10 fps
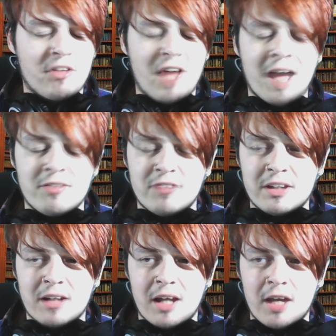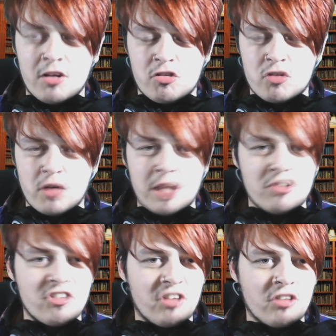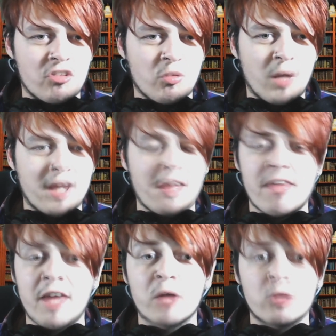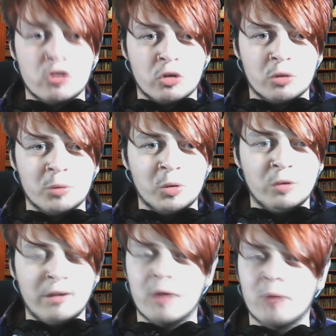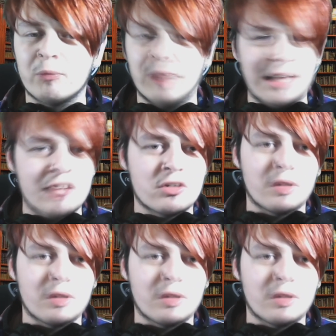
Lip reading: I think in a strange, sinister way they are adorable. They are literally one